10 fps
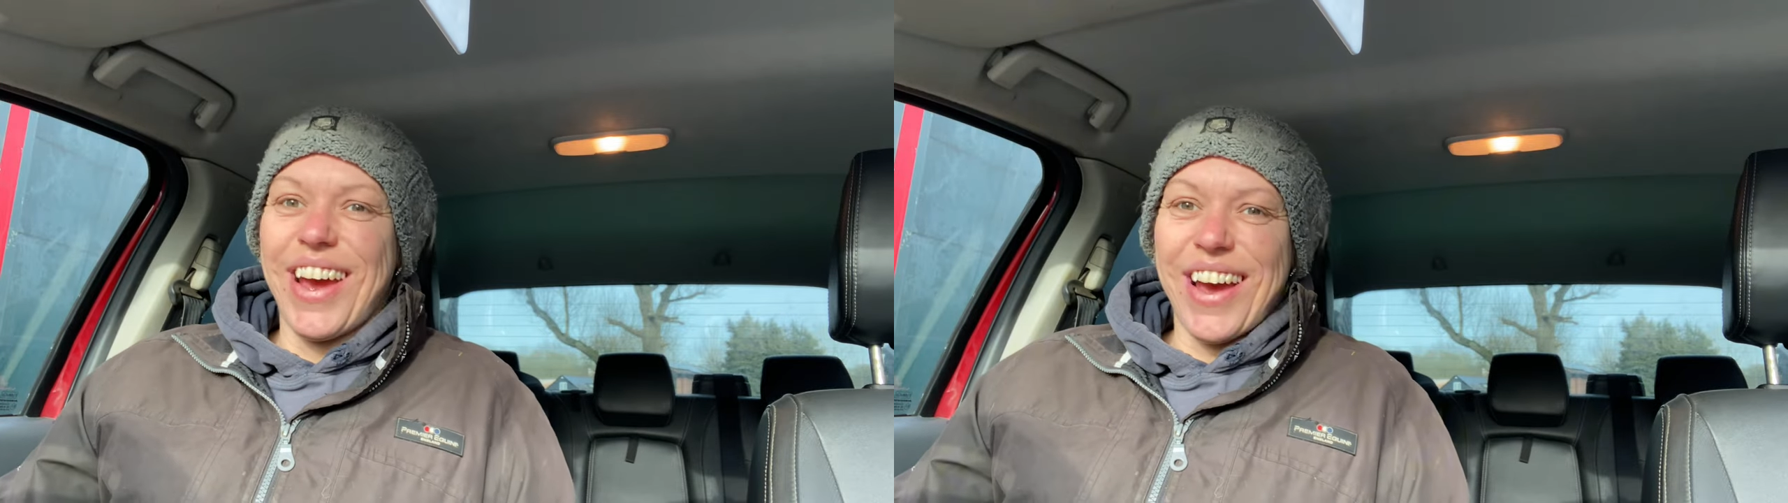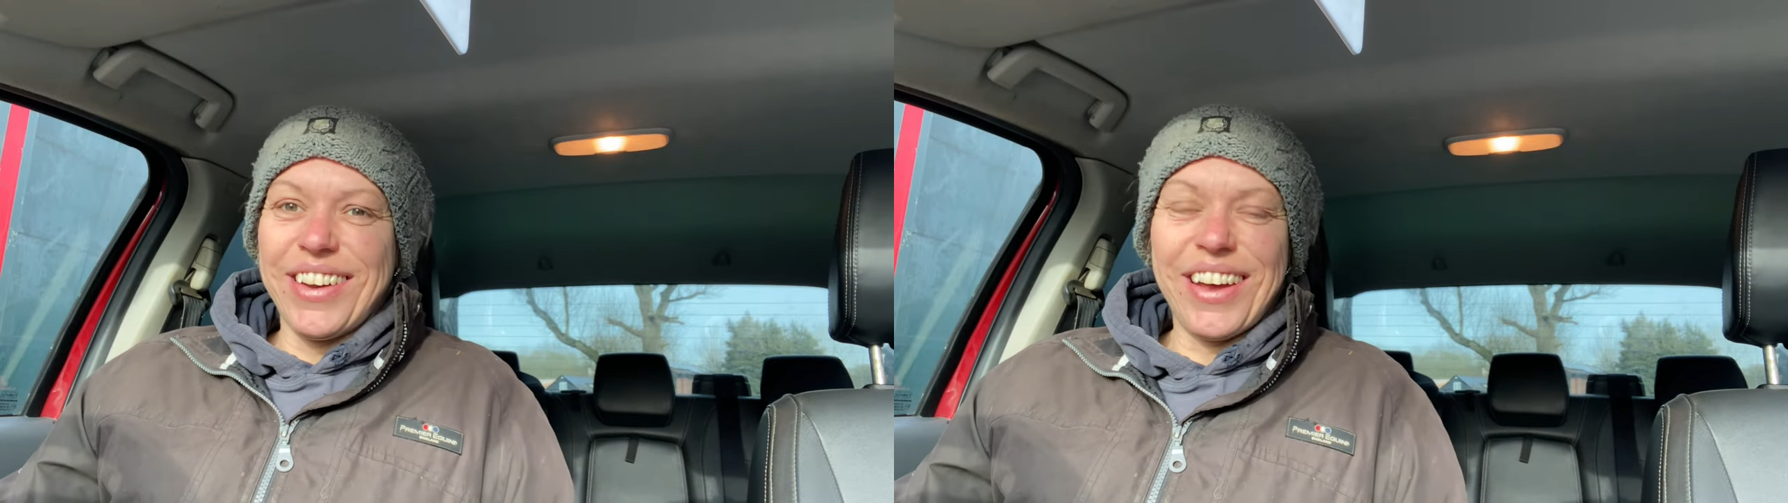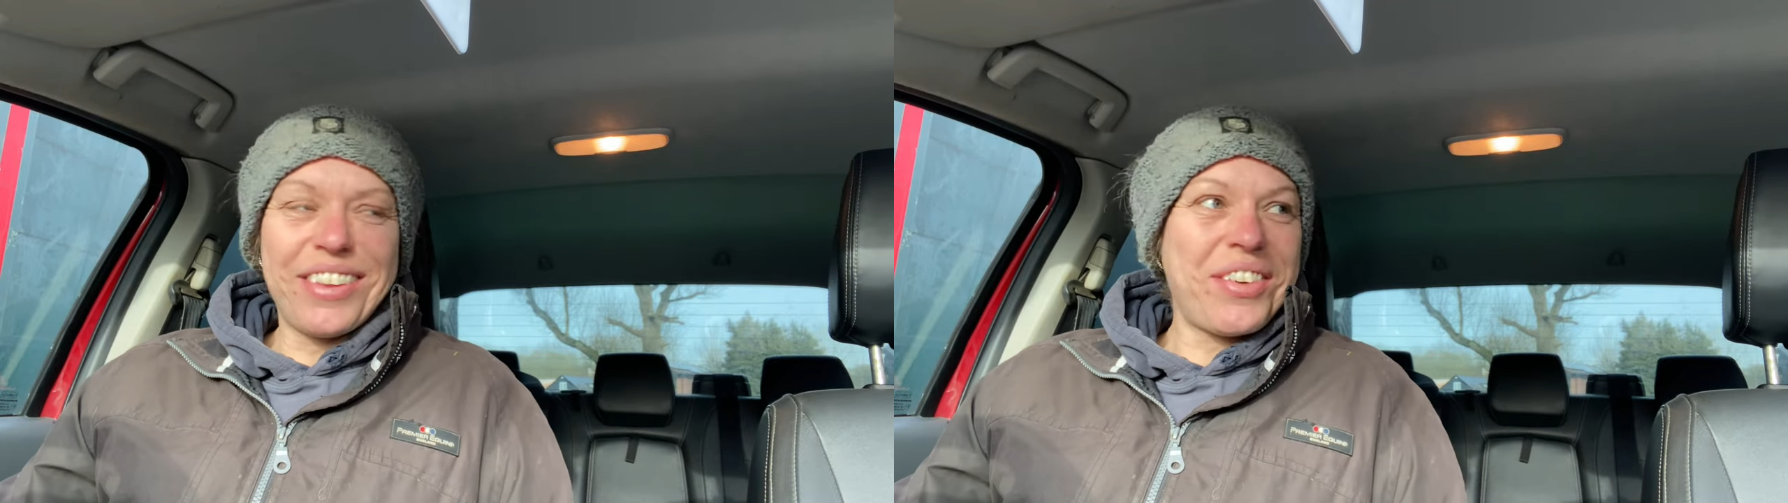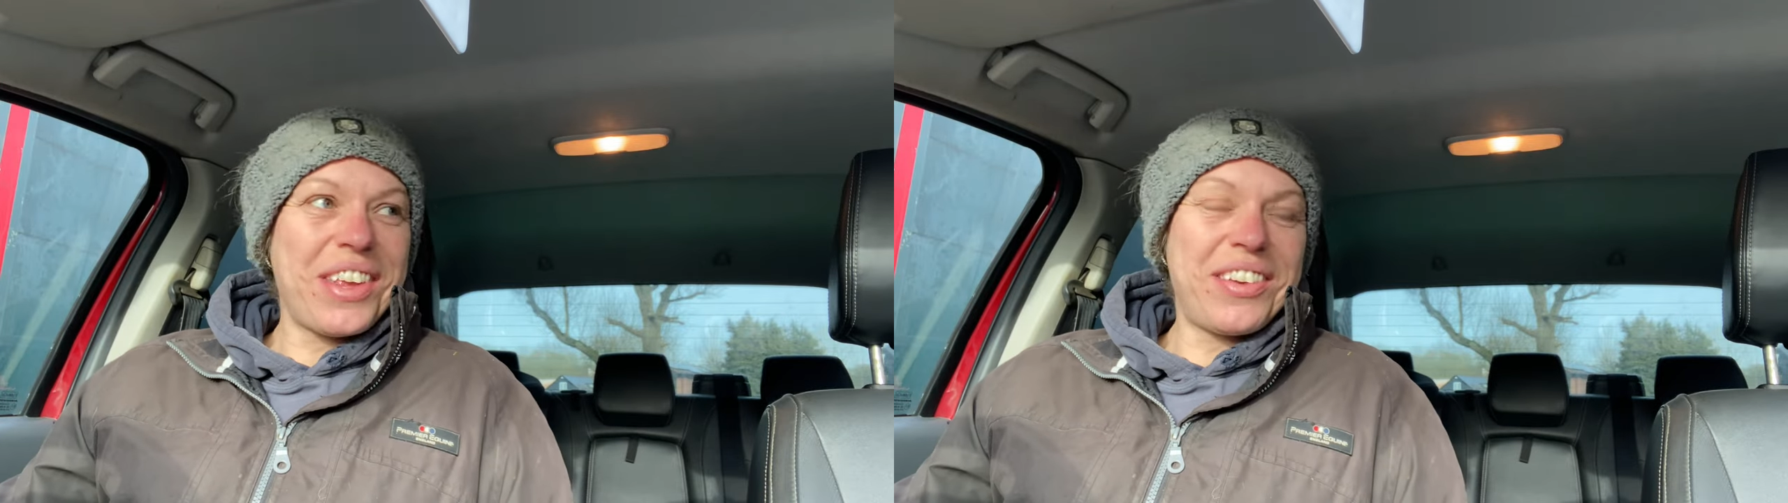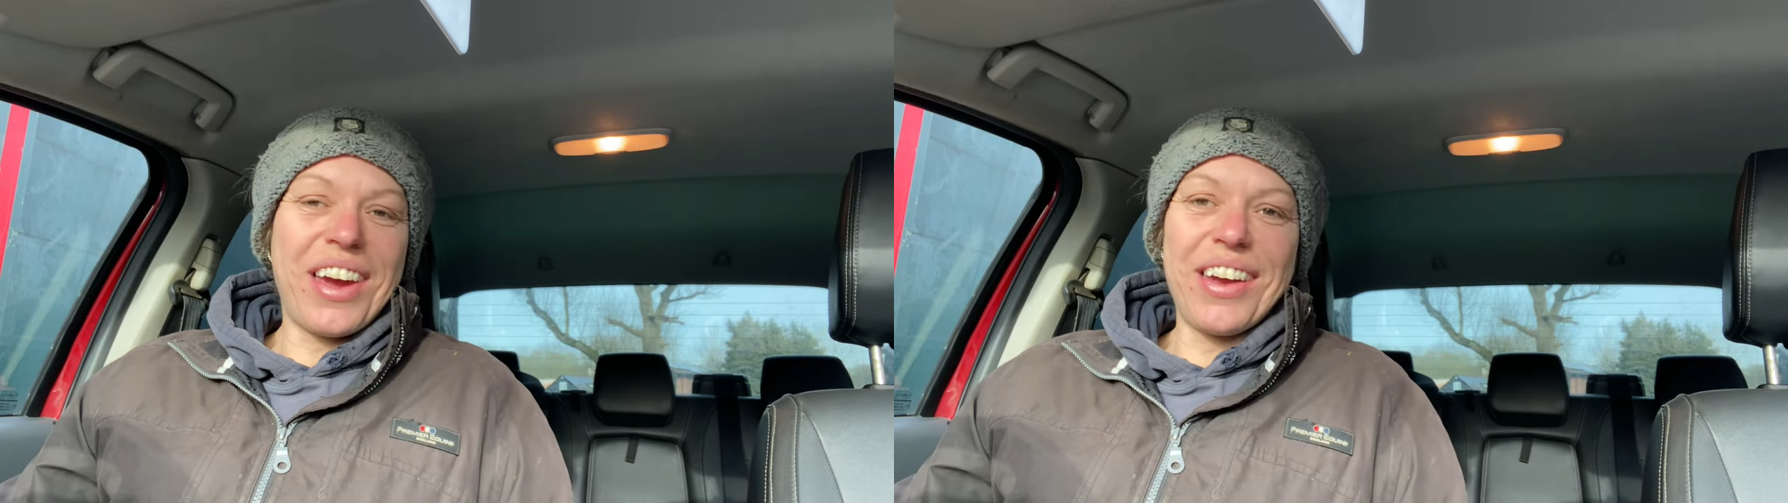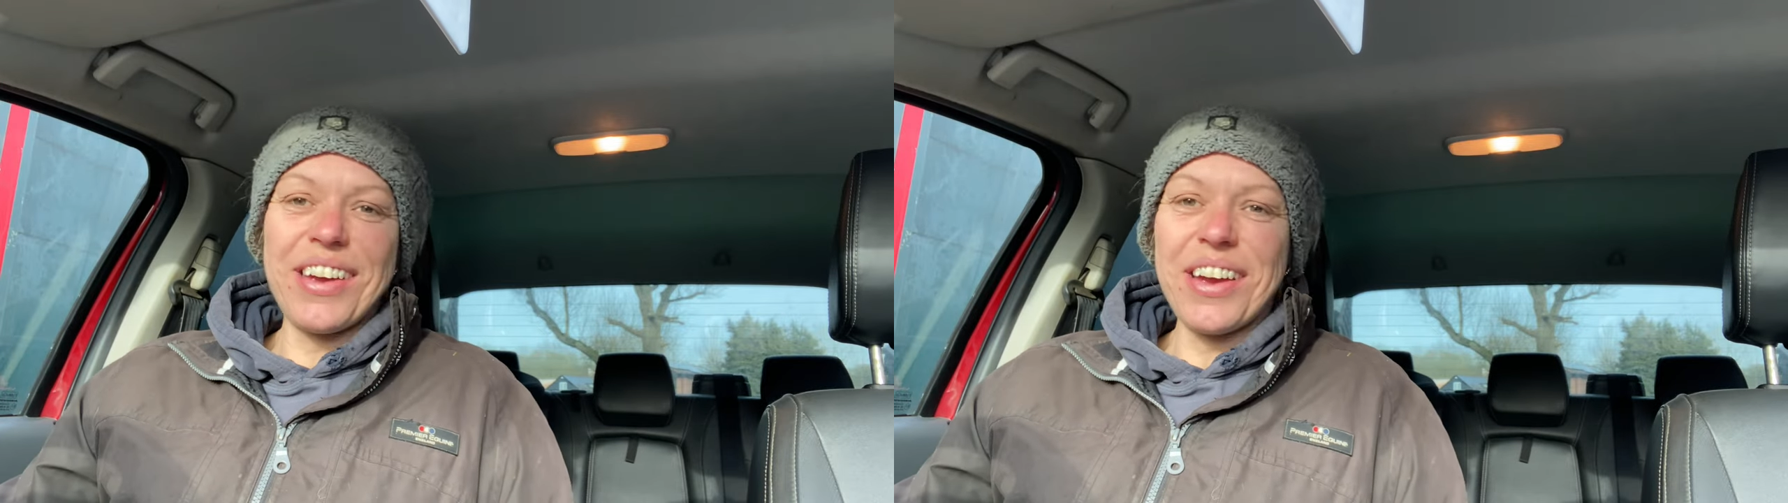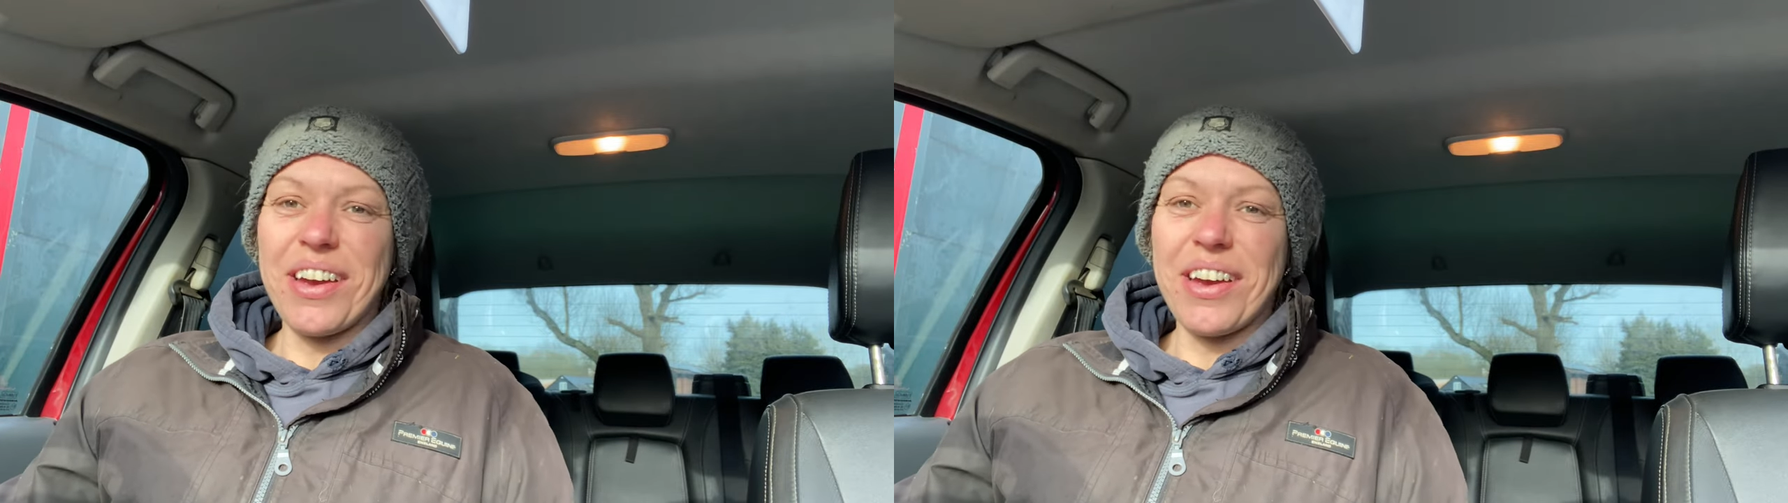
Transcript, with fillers: another video.